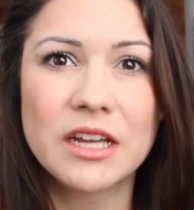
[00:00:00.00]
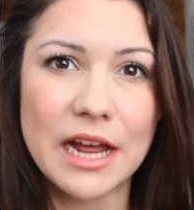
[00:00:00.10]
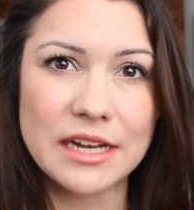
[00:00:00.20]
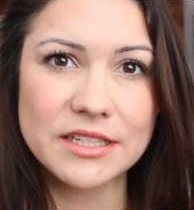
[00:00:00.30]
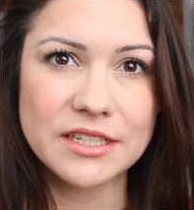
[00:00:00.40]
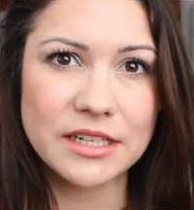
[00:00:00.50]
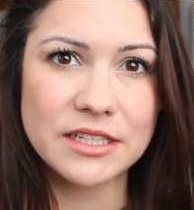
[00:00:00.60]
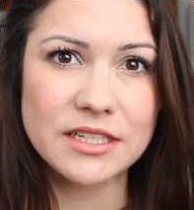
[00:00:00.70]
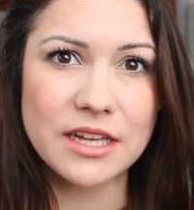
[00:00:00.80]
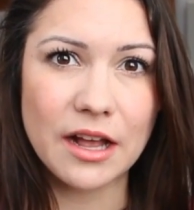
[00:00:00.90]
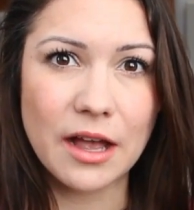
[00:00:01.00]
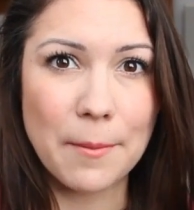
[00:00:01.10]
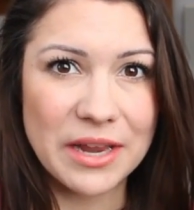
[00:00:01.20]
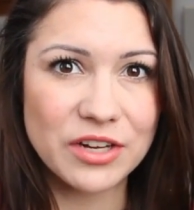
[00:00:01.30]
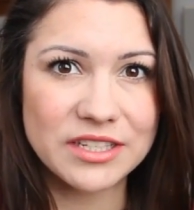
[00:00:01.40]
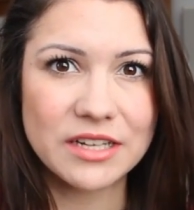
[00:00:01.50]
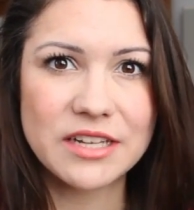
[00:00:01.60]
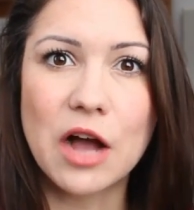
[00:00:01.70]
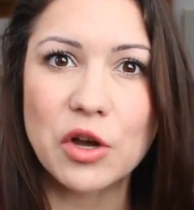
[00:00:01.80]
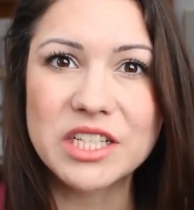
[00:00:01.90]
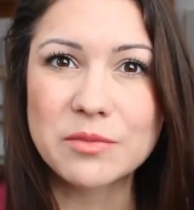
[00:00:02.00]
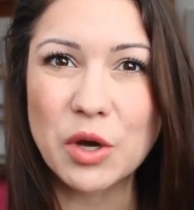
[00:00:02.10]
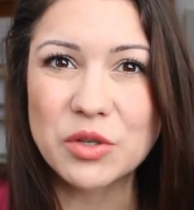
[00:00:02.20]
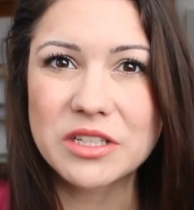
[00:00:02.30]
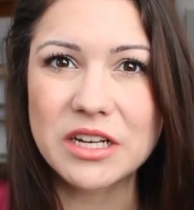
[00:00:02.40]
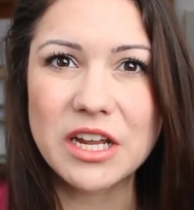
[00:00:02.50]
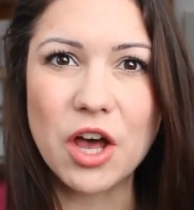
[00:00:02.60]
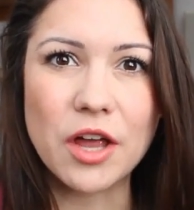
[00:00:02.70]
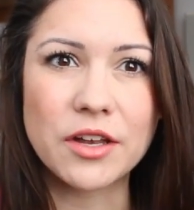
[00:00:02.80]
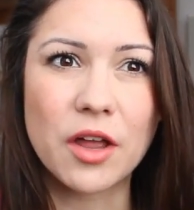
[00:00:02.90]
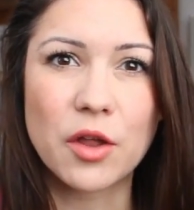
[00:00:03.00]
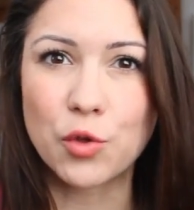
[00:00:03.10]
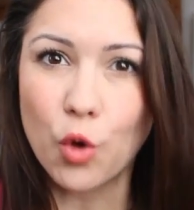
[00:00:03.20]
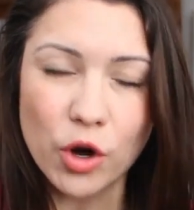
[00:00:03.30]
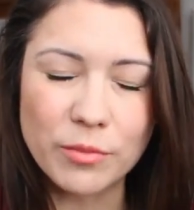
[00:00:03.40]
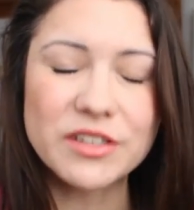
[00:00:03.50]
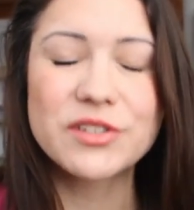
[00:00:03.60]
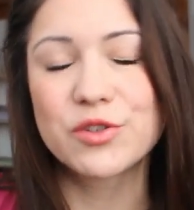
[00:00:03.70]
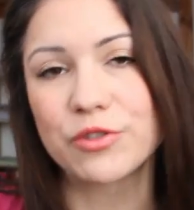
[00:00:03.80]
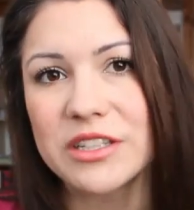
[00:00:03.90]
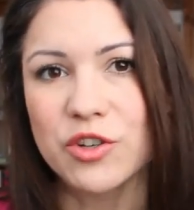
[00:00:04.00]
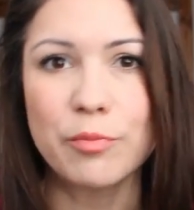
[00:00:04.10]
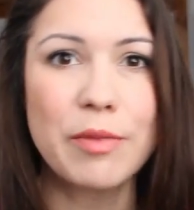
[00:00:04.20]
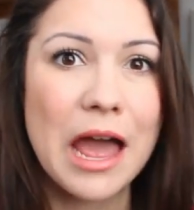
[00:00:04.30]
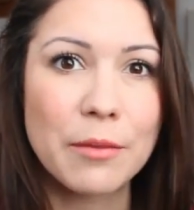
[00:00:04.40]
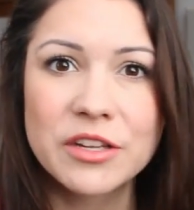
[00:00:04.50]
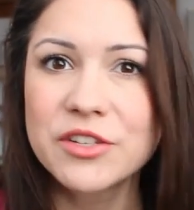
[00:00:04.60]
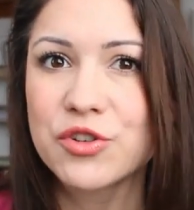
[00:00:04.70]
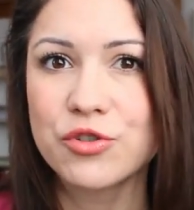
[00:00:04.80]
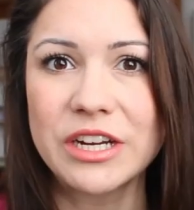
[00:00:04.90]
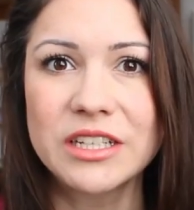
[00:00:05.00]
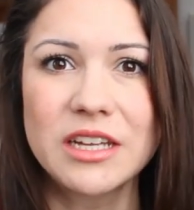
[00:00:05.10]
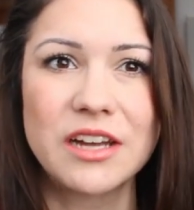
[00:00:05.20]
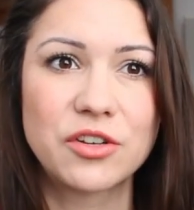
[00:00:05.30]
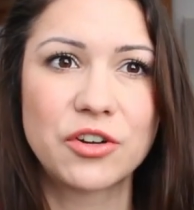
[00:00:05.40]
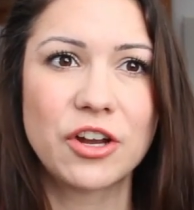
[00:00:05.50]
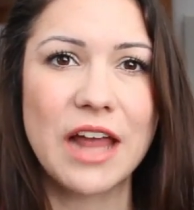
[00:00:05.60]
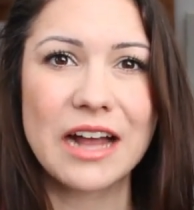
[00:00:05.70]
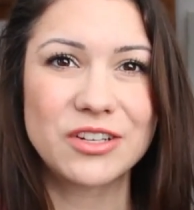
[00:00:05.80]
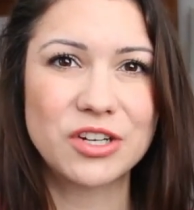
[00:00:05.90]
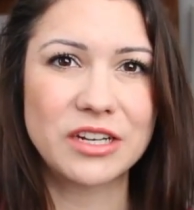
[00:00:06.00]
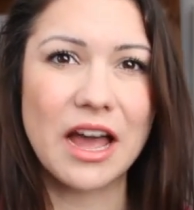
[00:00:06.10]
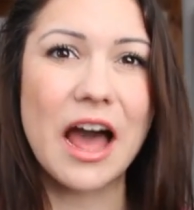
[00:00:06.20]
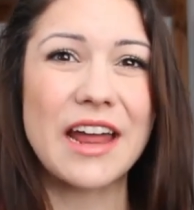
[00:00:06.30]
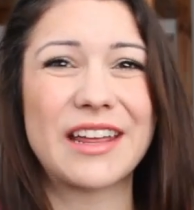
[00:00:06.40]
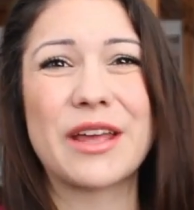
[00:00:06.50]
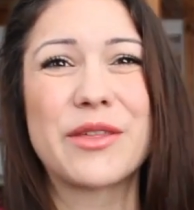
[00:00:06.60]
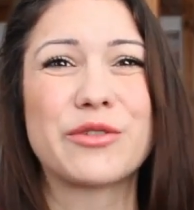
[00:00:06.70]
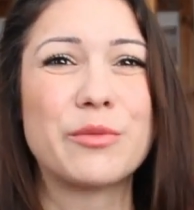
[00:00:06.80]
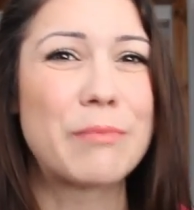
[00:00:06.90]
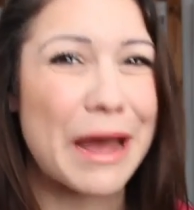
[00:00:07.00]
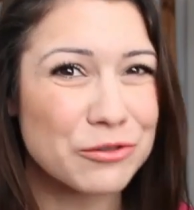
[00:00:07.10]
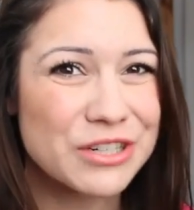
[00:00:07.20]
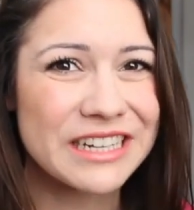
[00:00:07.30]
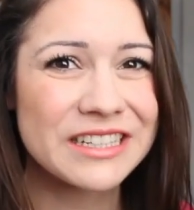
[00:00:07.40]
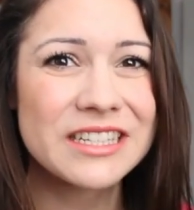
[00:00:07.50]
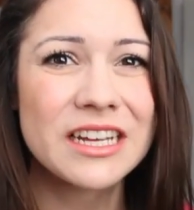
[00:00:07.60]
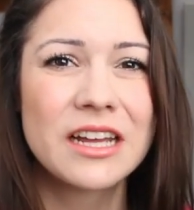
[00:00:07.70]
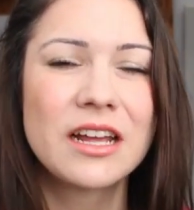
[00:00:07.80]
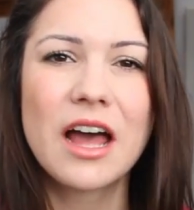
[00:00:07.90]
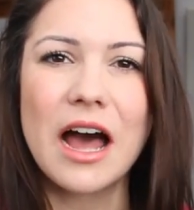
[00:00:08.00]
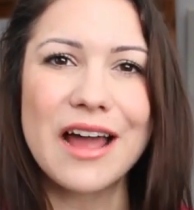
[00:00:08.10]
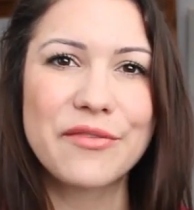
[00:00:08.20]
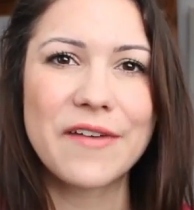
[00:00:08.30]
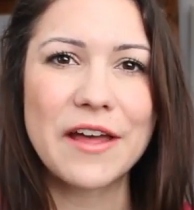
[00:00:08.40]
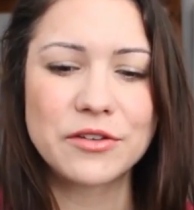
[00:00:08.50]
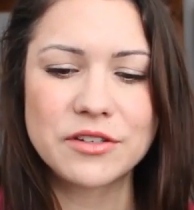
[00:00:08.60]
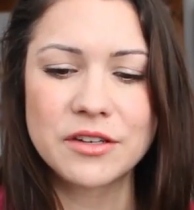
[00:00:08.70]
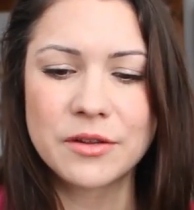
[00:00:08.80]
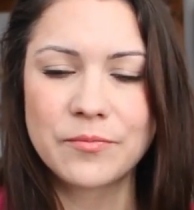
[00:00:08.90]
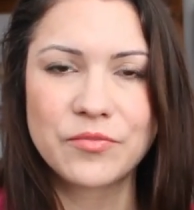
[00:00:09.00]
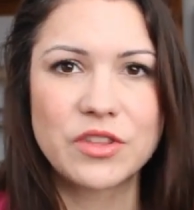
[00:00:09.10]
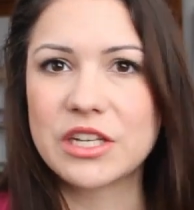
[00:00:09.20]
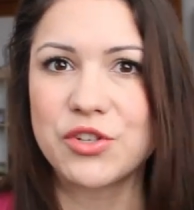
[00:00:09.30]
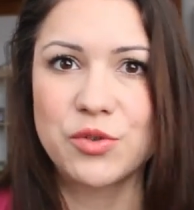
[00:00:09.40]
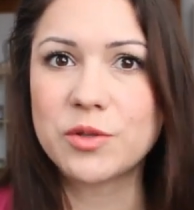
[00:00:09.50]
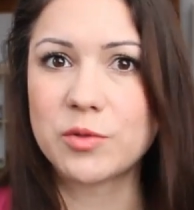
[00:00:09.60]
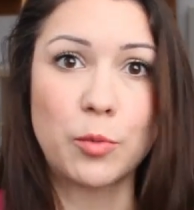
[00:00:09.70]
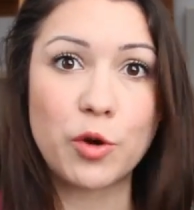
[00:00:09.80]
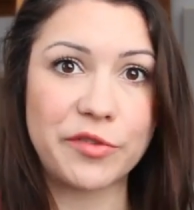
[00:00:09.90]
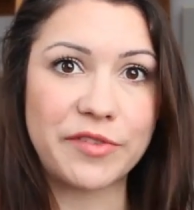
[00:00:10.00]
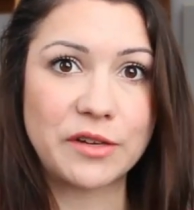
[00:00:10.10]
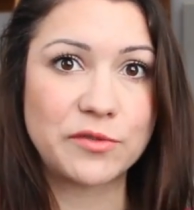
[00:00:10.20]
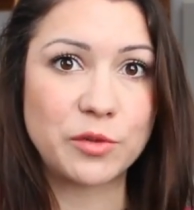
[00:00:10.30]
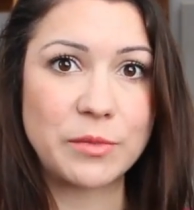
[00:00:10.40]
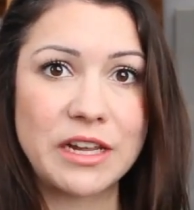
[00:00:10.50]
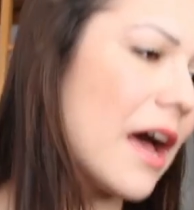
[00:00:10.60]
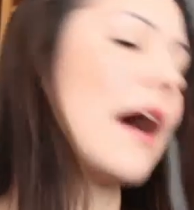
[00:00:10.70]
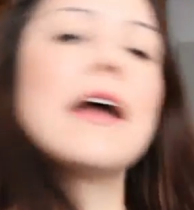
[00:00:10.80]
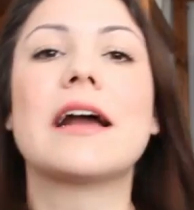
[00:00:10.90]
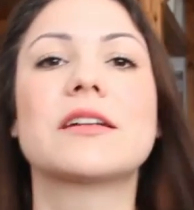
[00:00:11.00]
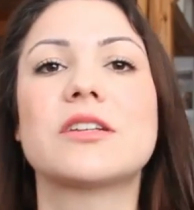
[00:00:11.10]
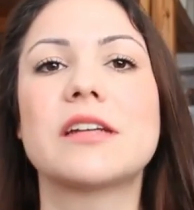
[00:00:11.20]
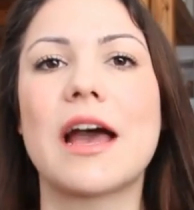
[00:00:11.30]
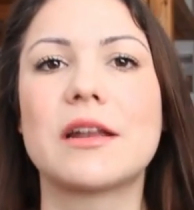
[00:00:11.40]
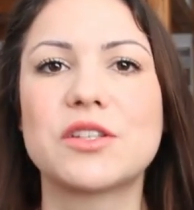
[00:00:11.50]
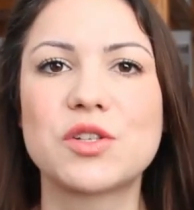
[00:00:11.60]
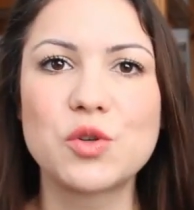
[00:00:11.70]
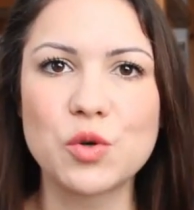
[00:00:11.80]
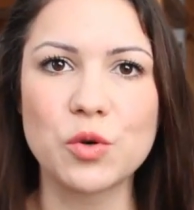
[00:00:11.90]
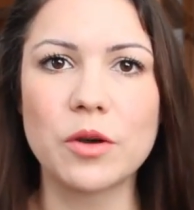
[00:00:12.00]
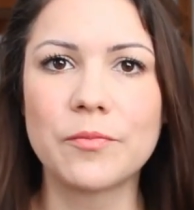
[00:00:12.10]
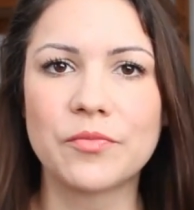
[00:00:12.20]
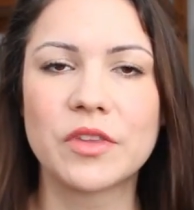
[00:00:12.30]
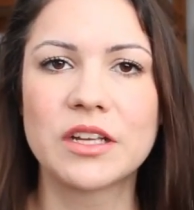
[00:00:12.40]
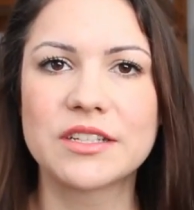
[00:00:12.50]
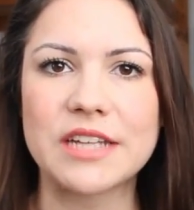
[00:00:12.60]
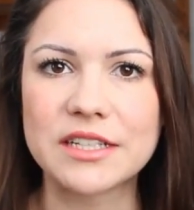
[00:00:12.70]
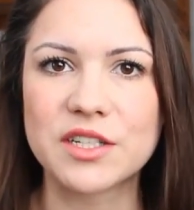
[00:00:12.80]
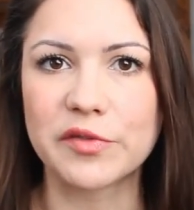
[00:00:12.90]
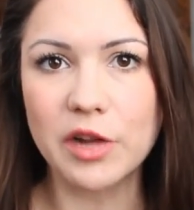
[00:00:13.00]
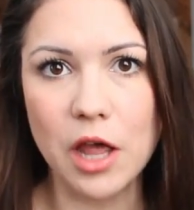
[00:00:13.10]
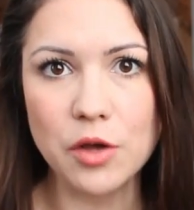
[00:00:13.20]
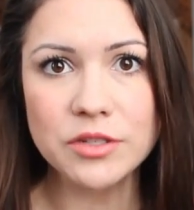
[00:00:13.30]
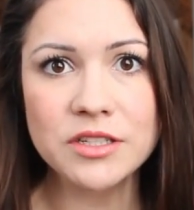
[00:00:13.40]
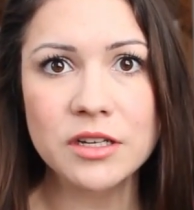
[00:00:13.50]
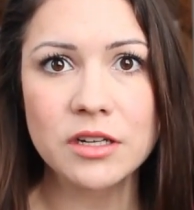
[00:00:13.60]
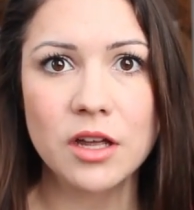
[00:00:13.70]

and since the Camino de Santiago is mostly on normal streets or pebble streets and you're not actually hiking through mountains, I found these shoes were perfect for me. Yeah, I actually had 2 sets of clothes.